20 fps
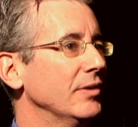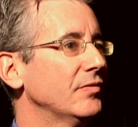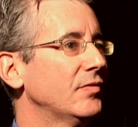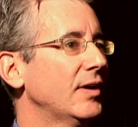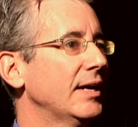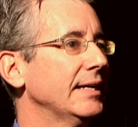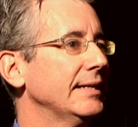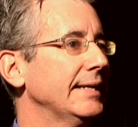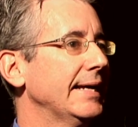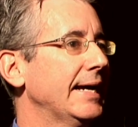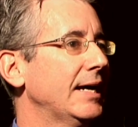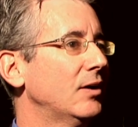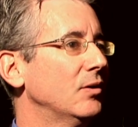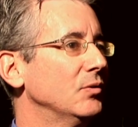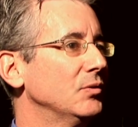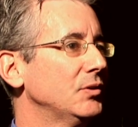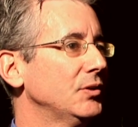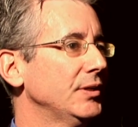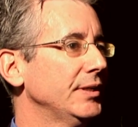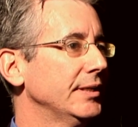we find
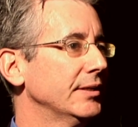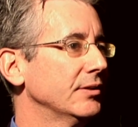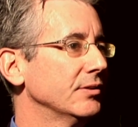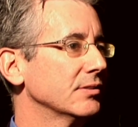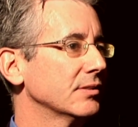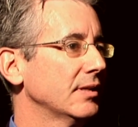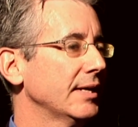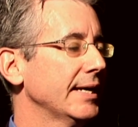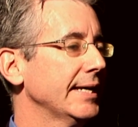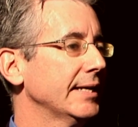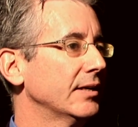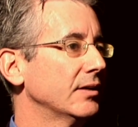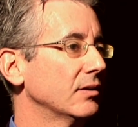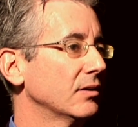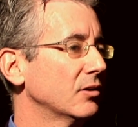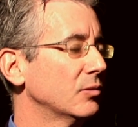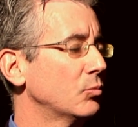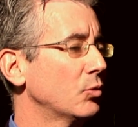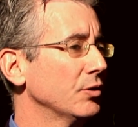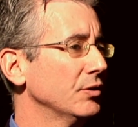out two years later, a
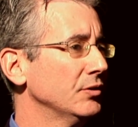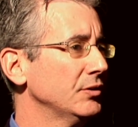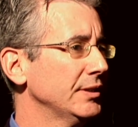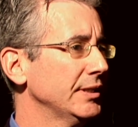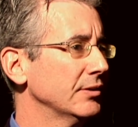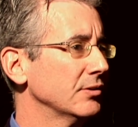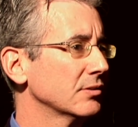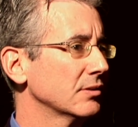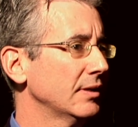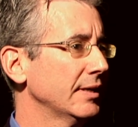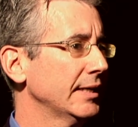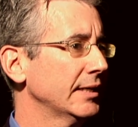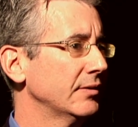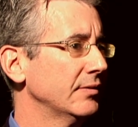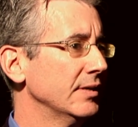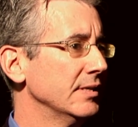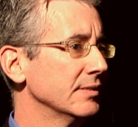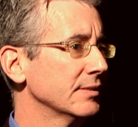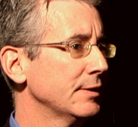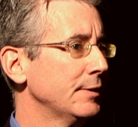little more than two years later,
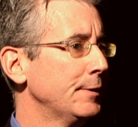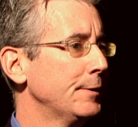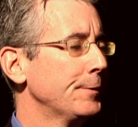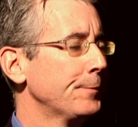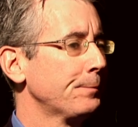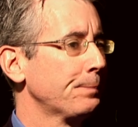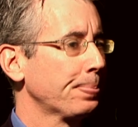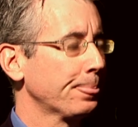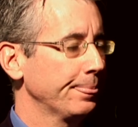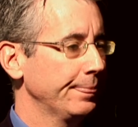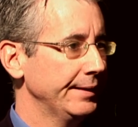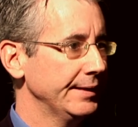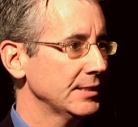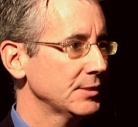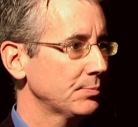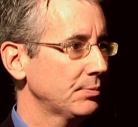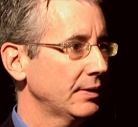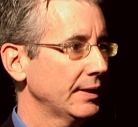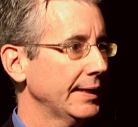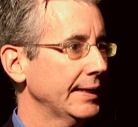is these
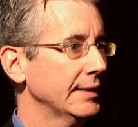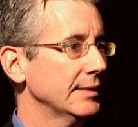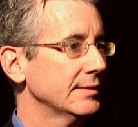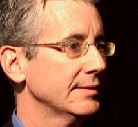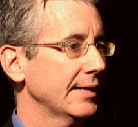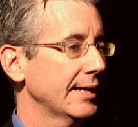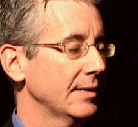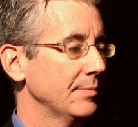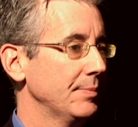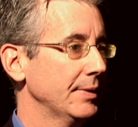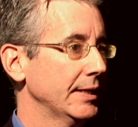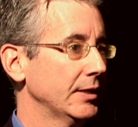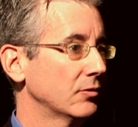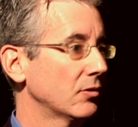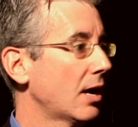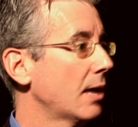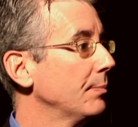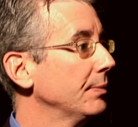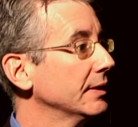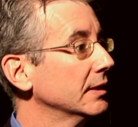plans had been
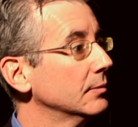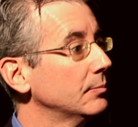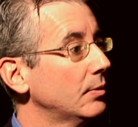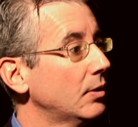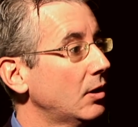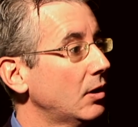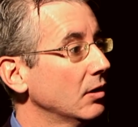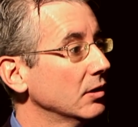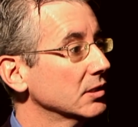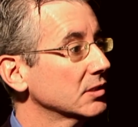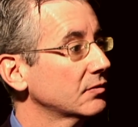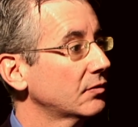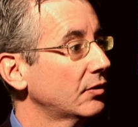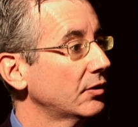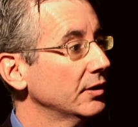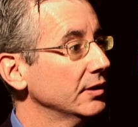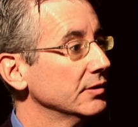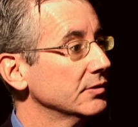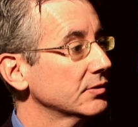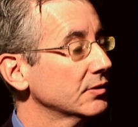dropping the ball as
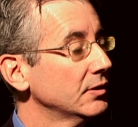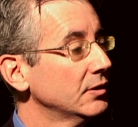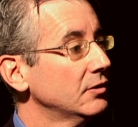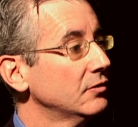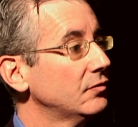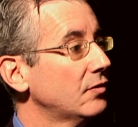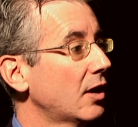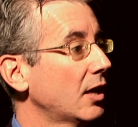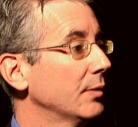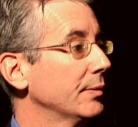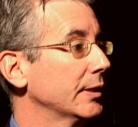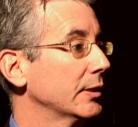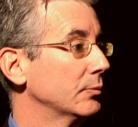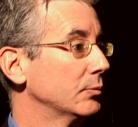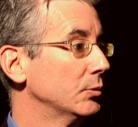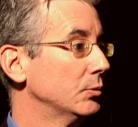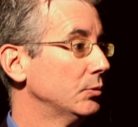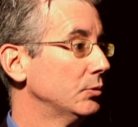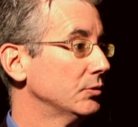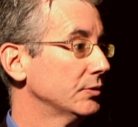far as following the
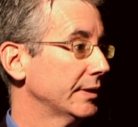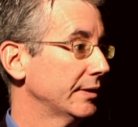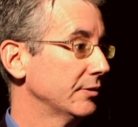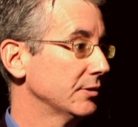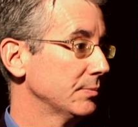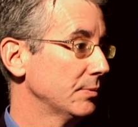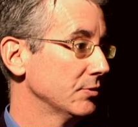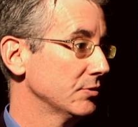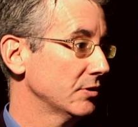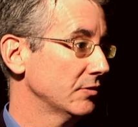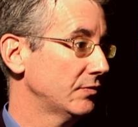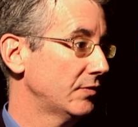rules they were supposed to